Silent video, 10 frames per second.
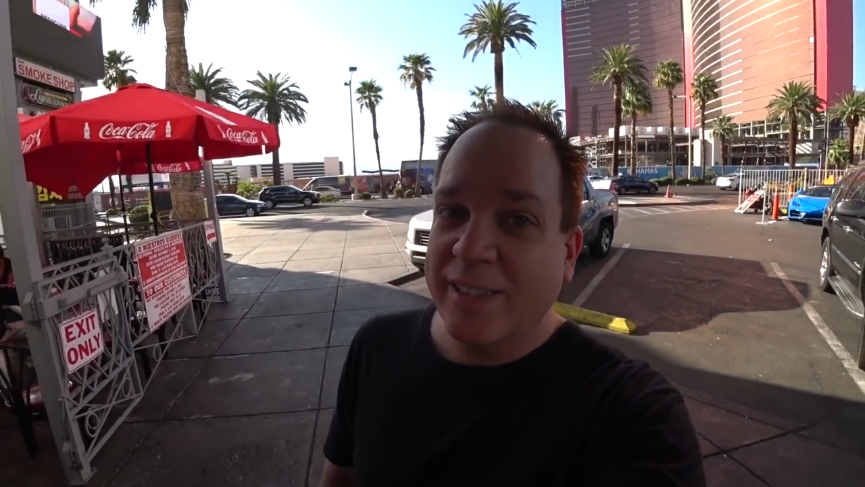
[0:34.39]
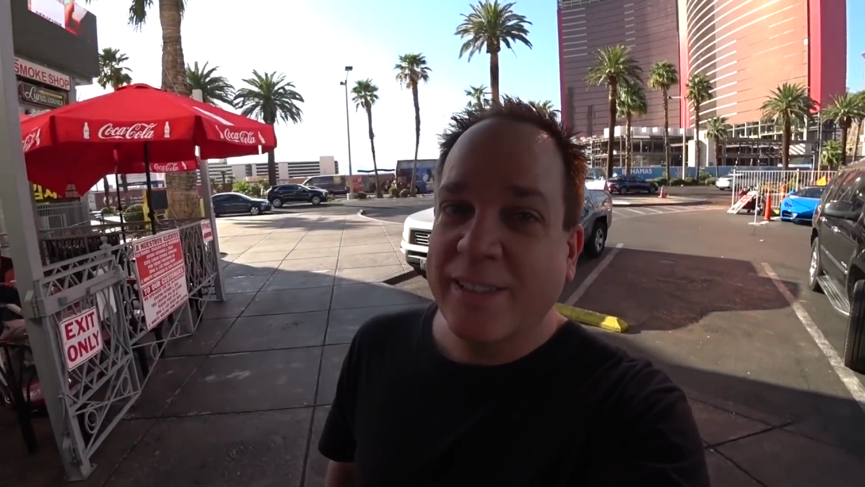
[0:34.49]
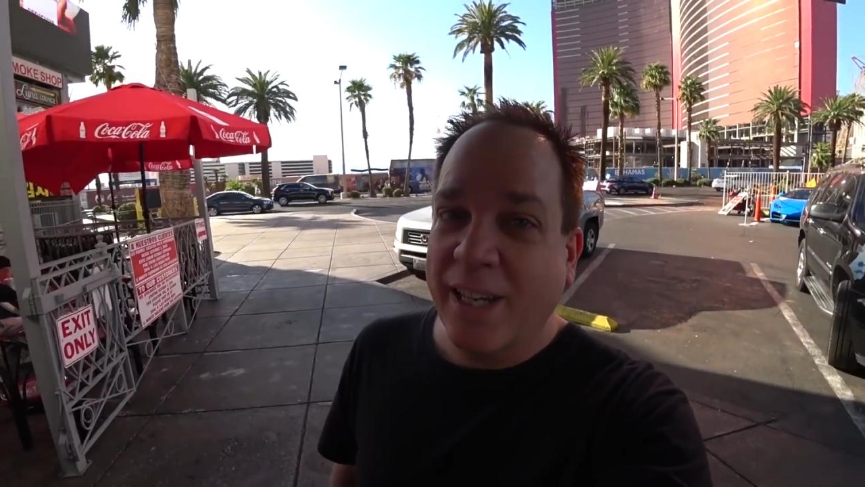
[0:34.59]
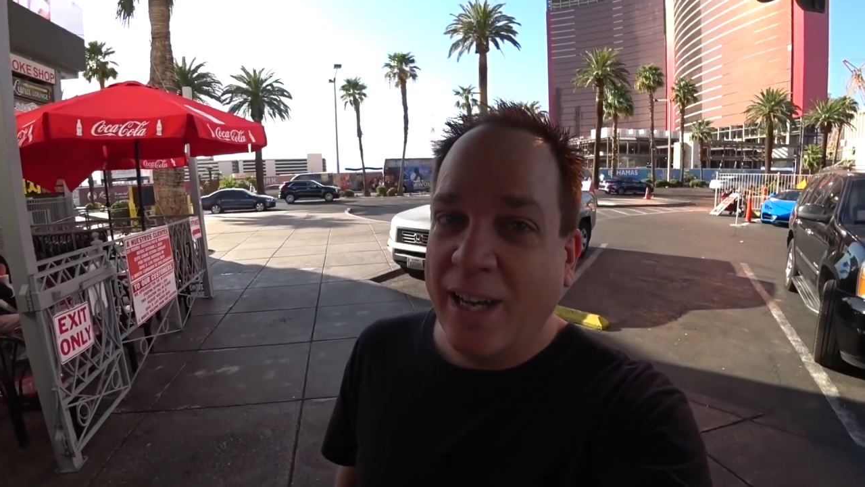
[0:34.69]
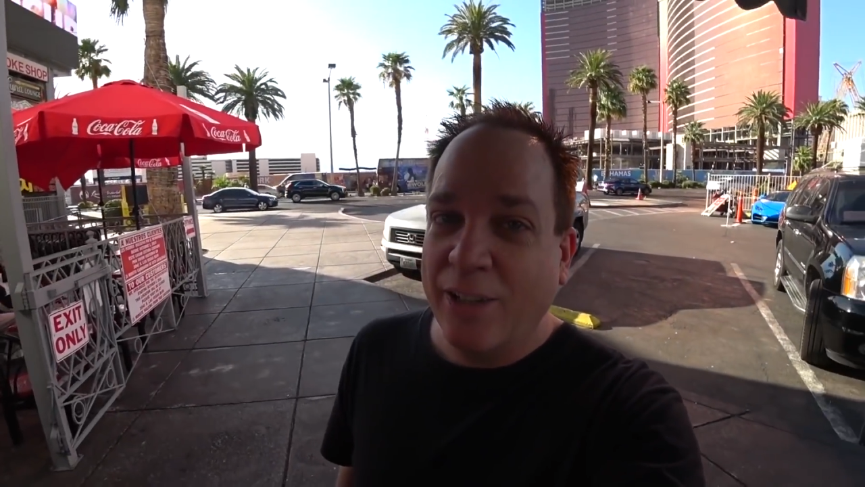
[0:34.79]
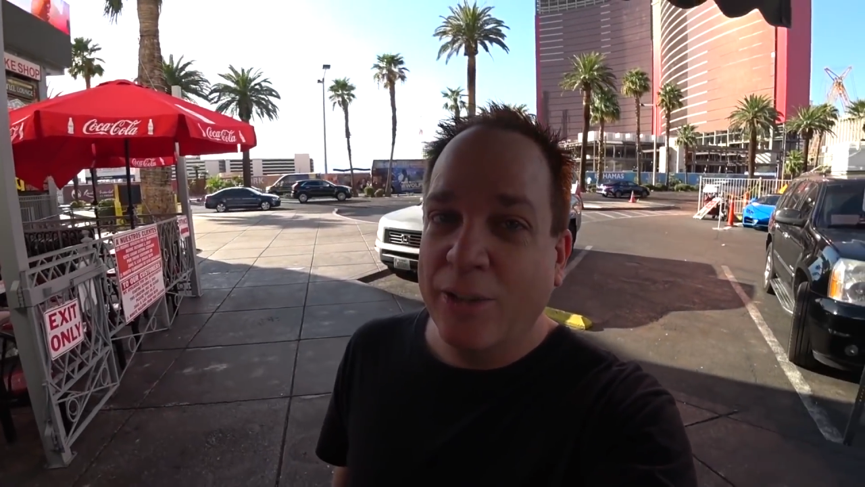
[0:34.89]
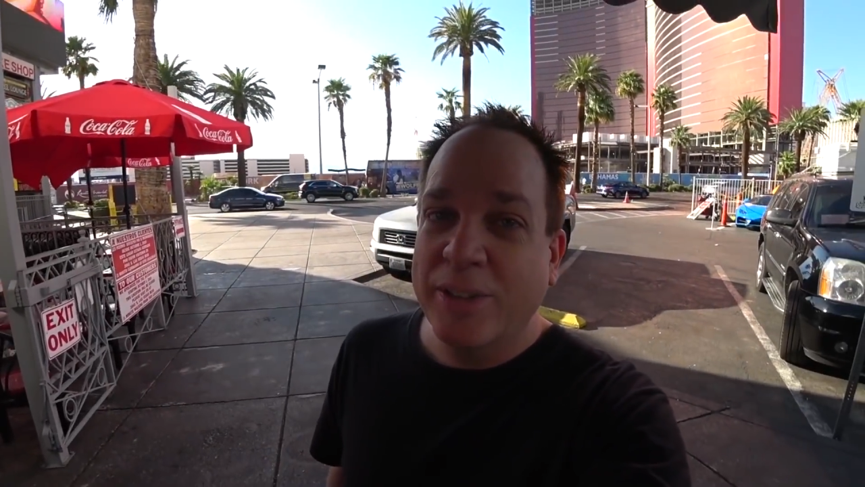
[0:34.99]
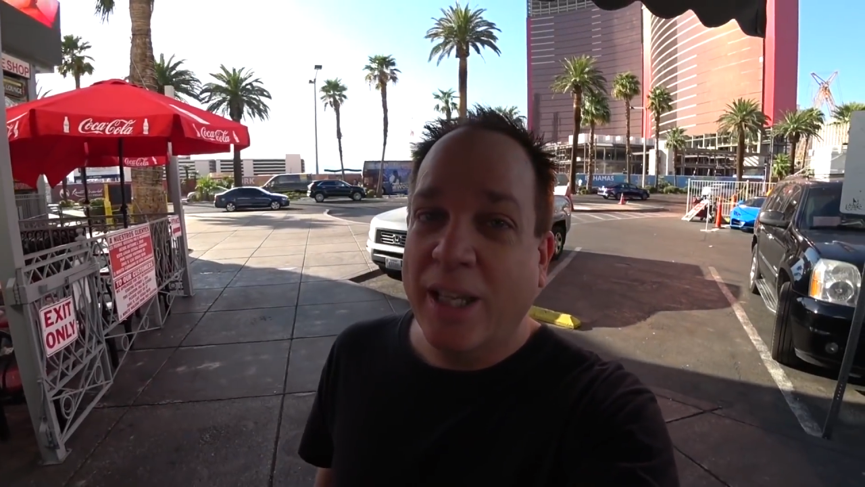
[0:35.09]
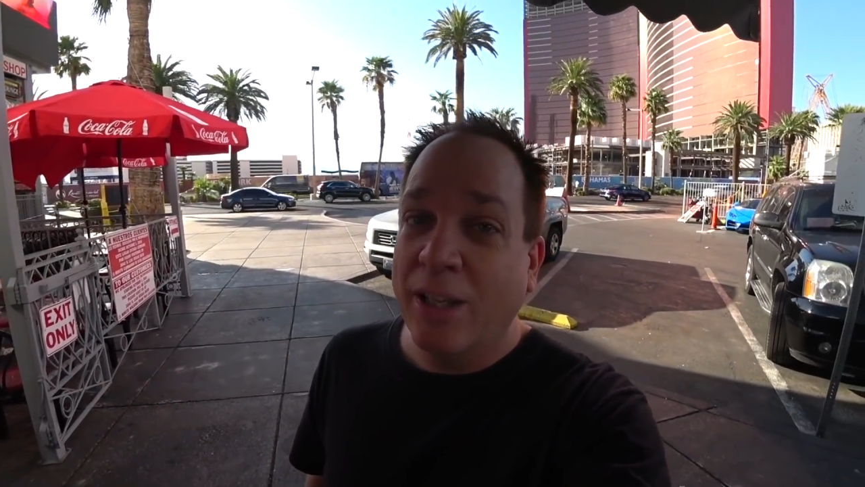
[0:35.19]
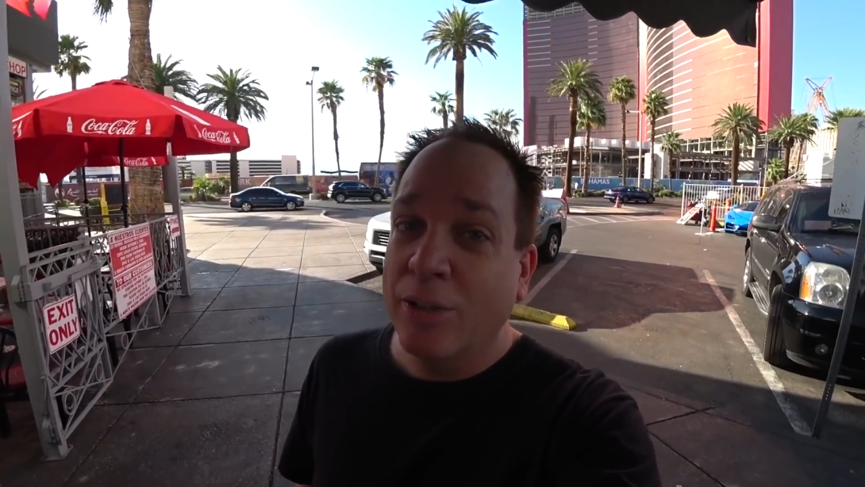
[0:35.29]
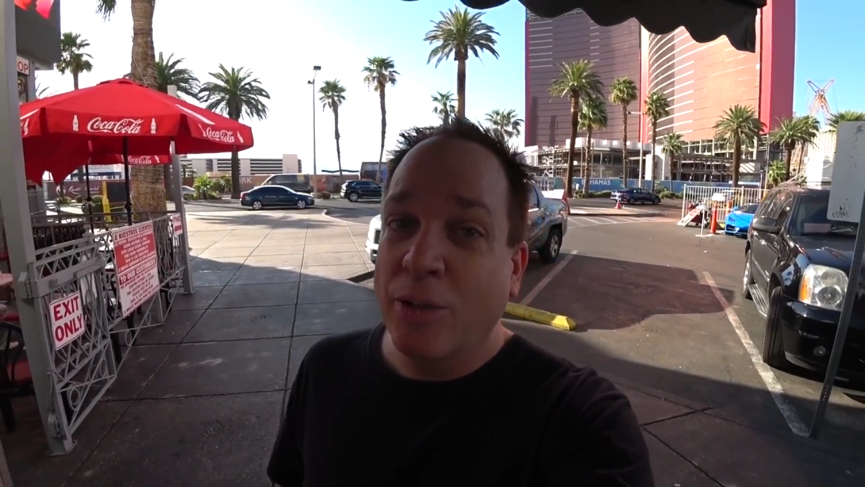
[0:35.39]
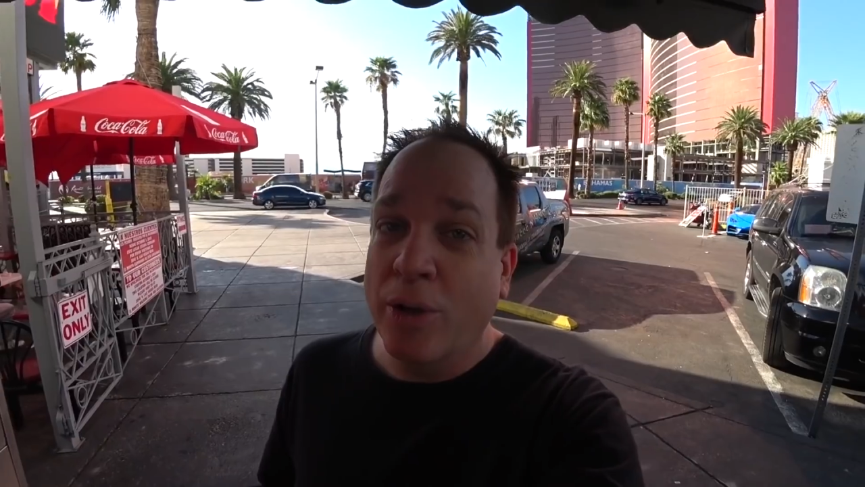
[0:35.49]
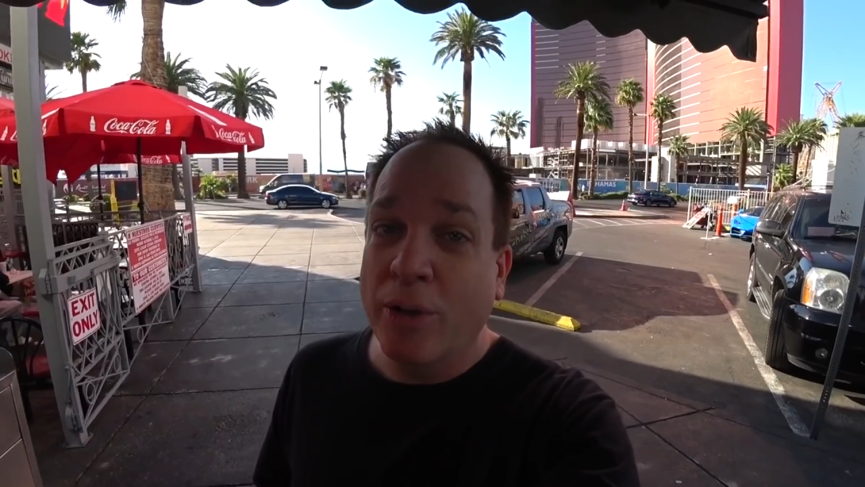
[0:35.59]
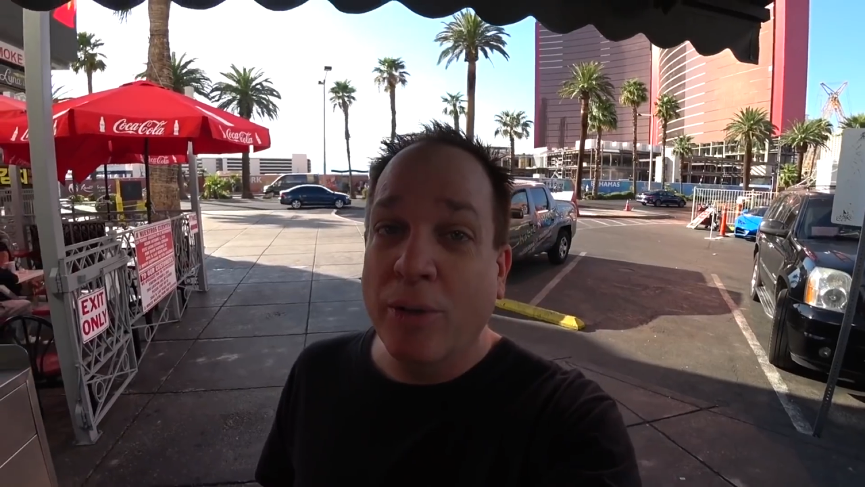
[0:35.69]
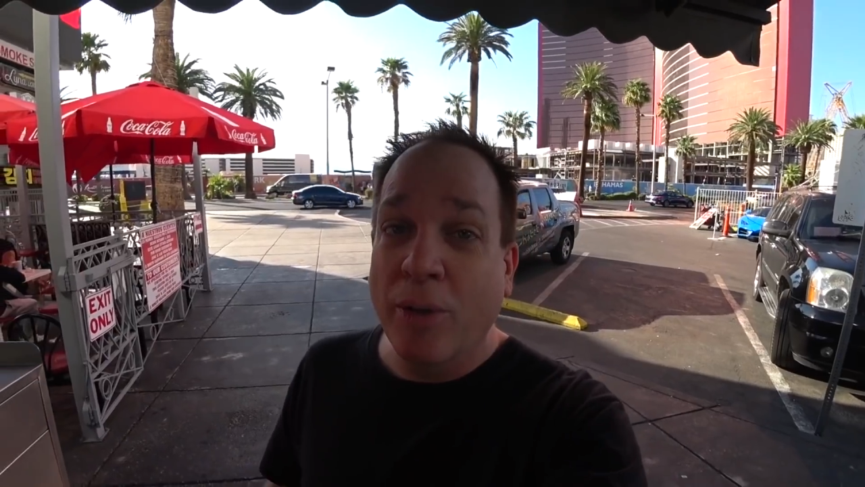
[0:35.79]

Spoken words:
Tacos El Gordo